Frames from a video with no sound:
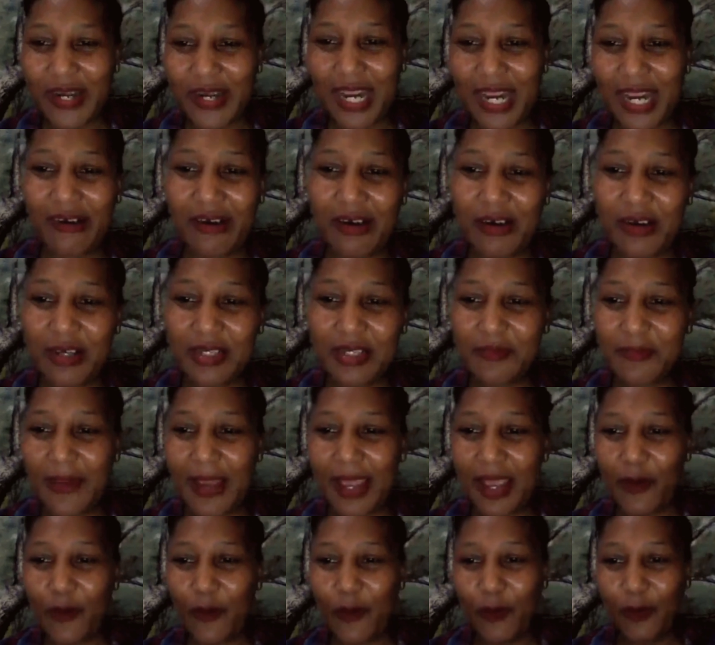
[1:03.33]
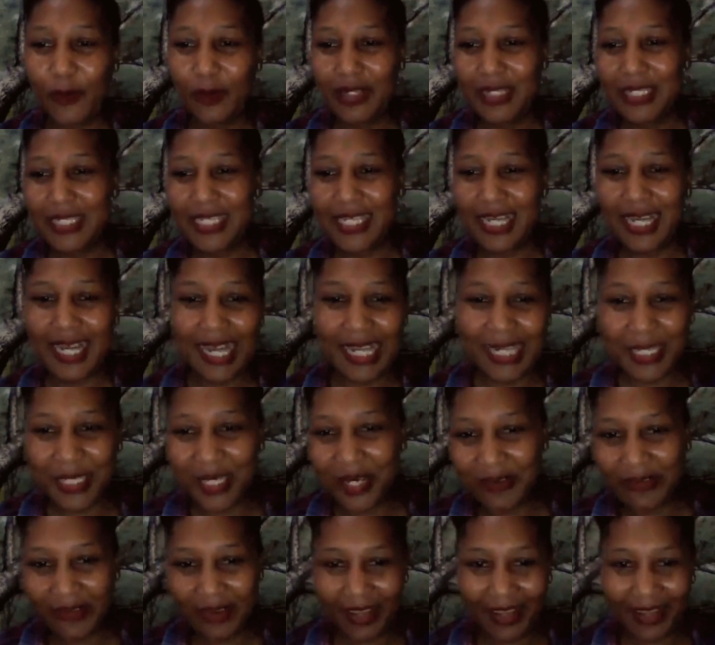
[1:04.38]
around my whole
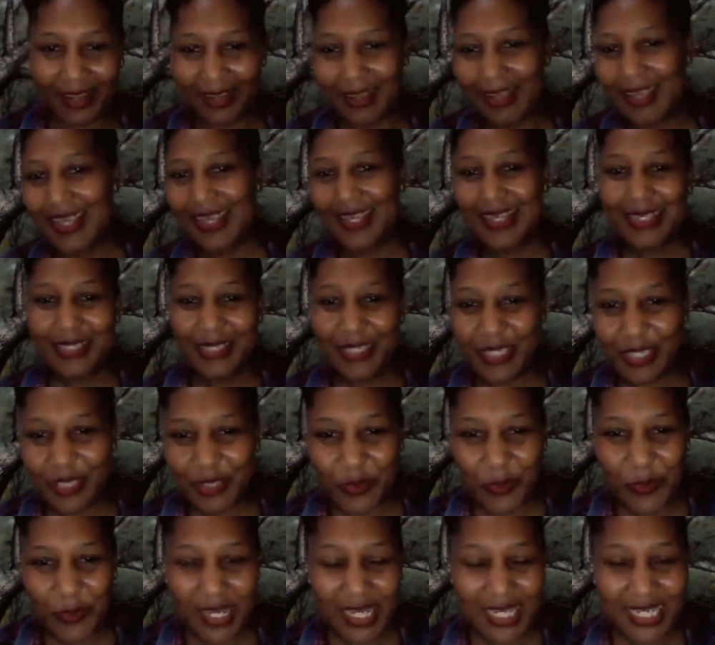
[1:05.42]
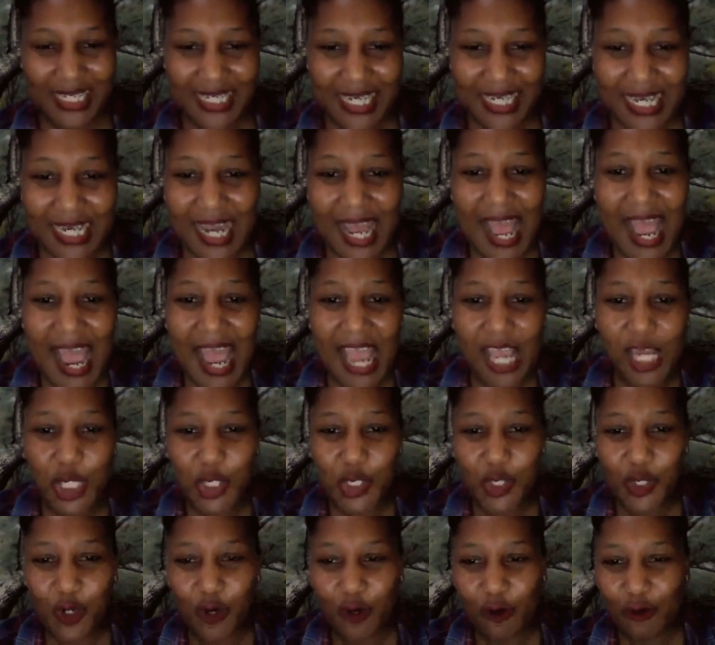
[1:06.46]
decluttering situation. I
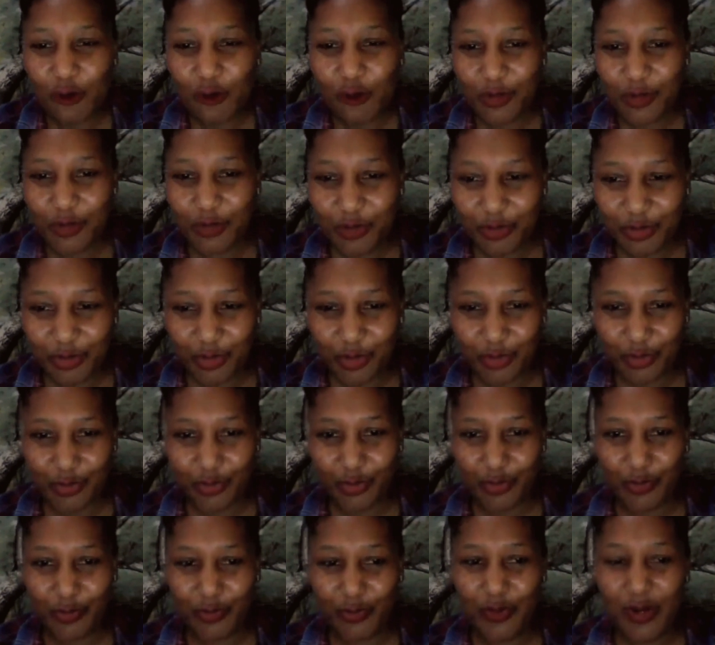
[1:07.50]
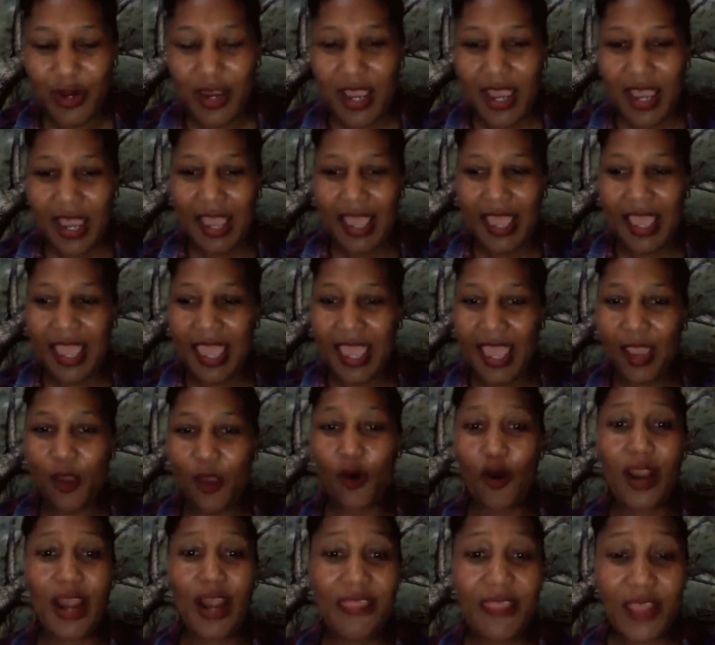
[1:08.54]
chose to do
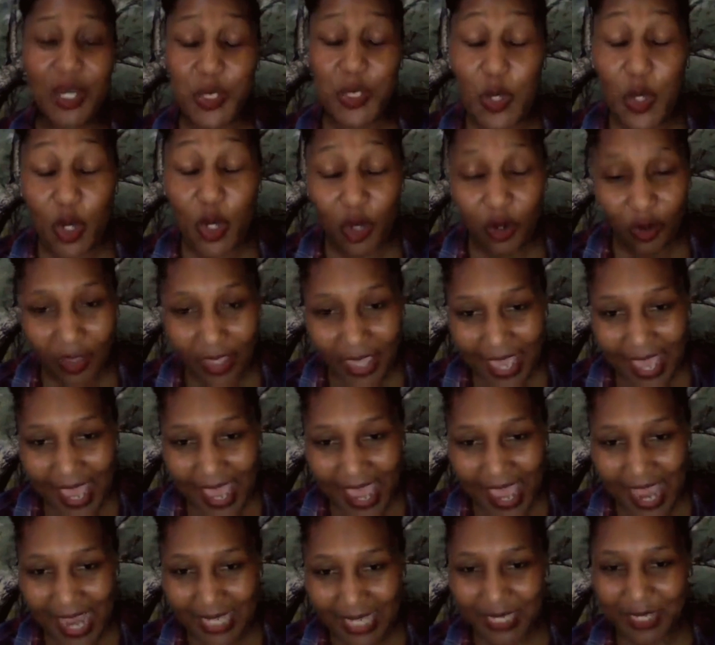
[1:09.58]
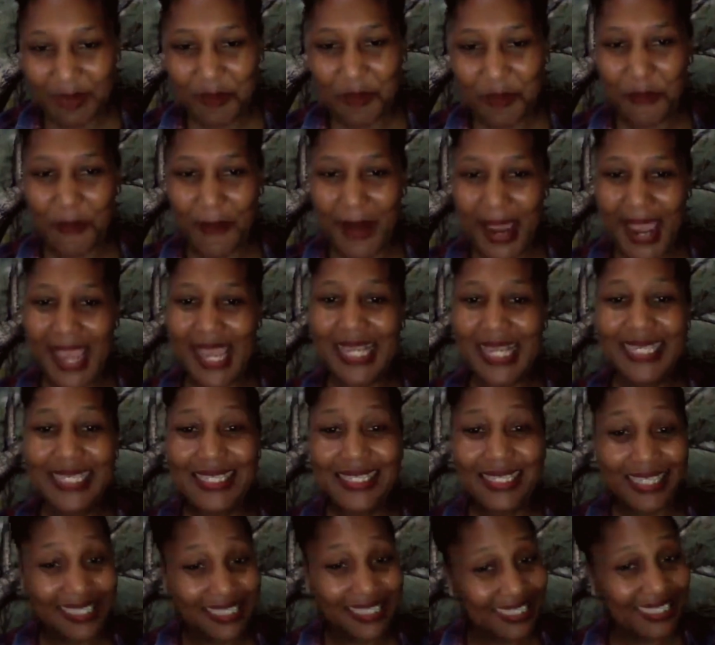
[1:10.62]
to look at my
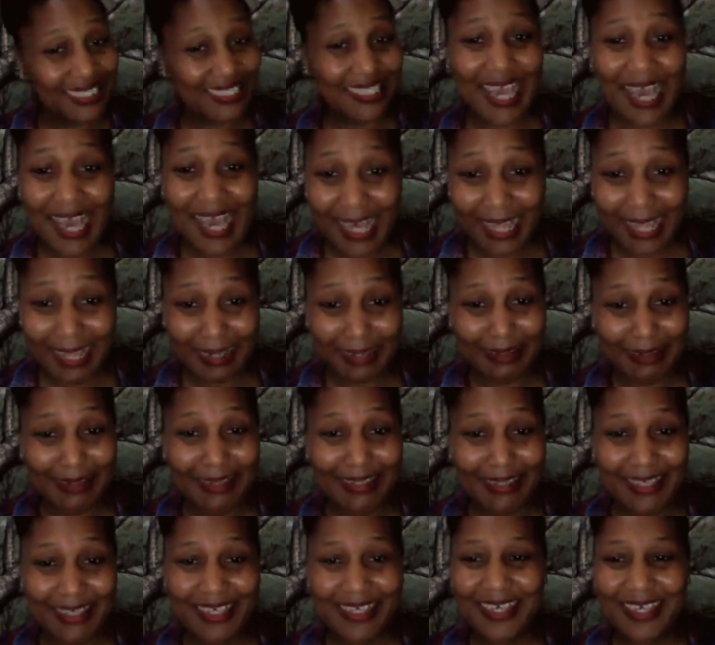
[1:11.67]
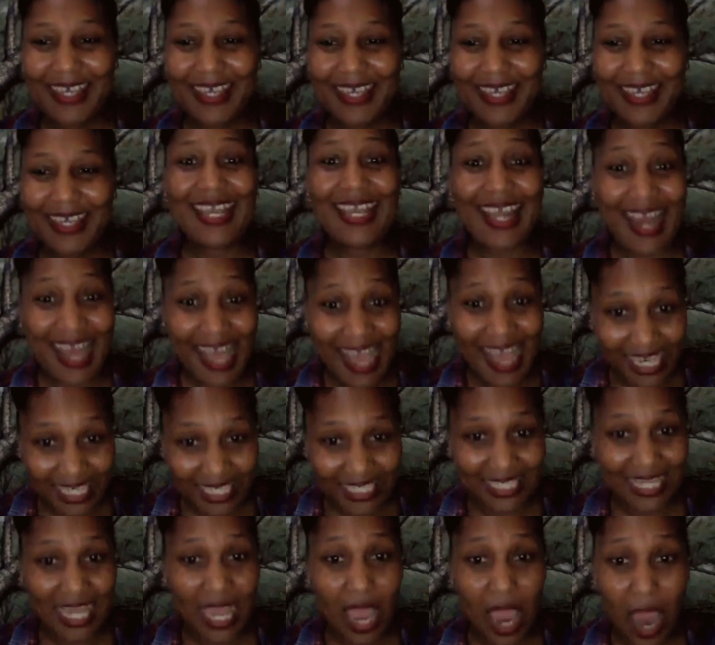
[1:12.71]
digital
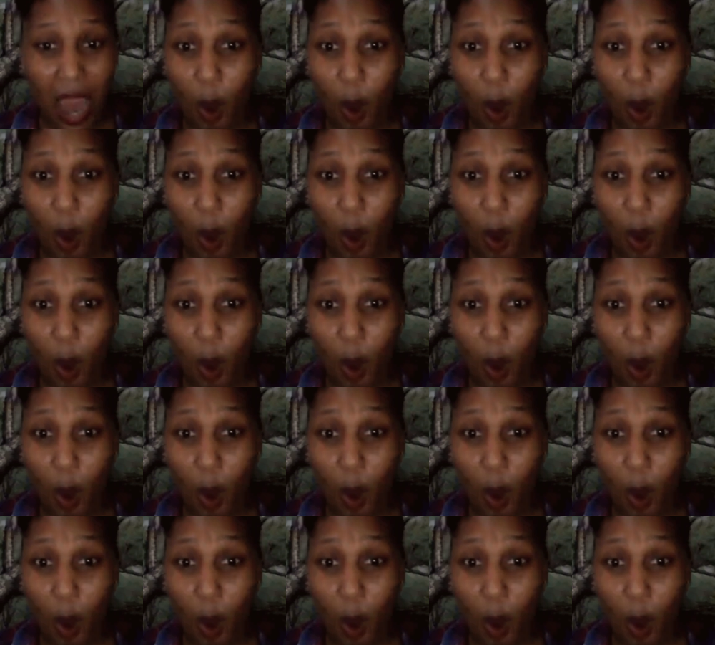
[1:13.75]
clutter.